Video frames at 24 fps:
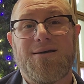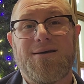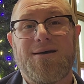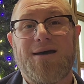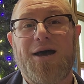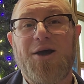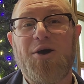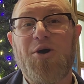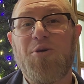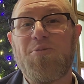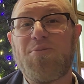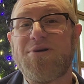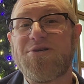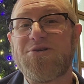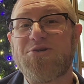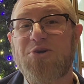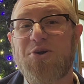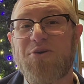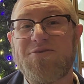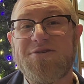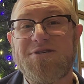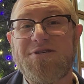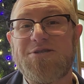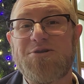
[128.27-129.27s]
I hope it
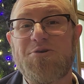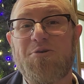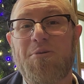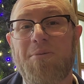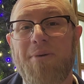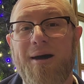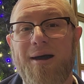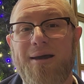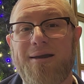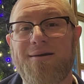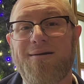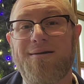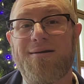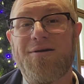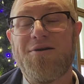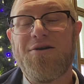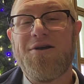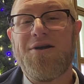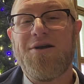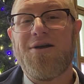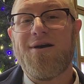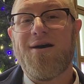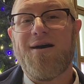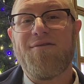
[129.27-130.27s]
serves as a reminder
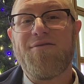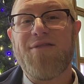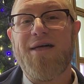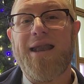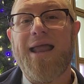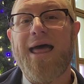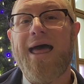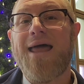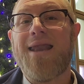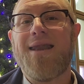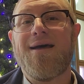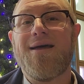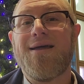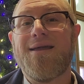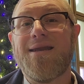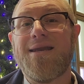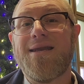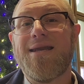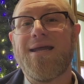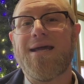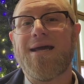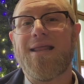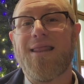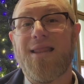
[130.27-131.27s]
of that
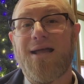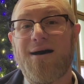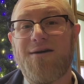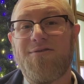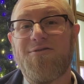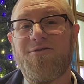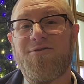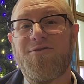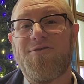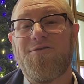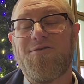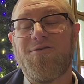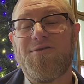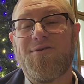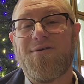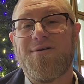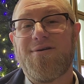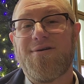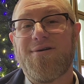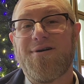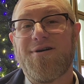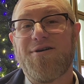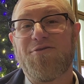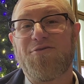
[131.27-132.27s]
unending love
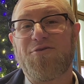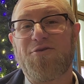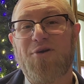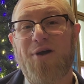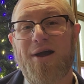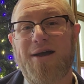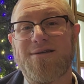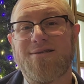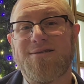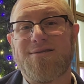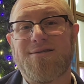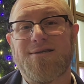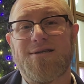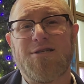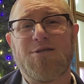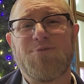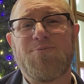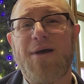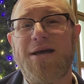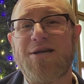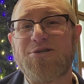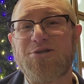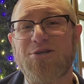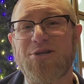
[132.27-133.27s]
of Christ,
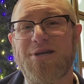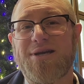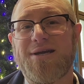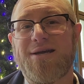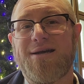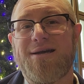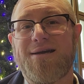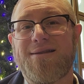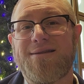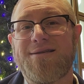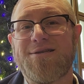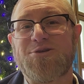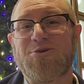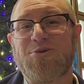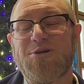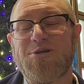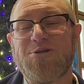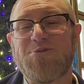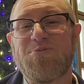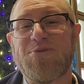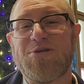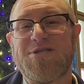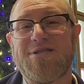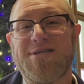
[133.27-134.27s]
especially in this
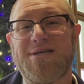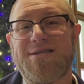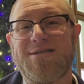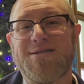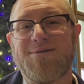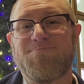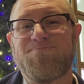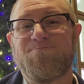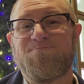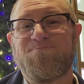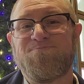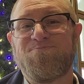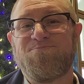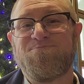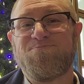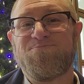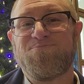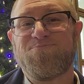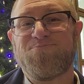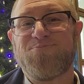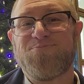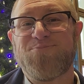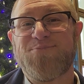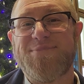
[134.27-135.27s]
Christmas season.
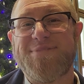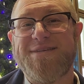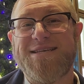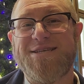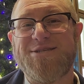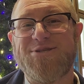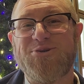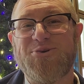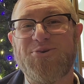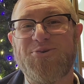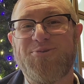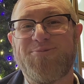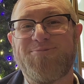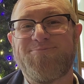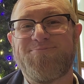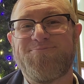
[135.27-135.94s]
See you soon.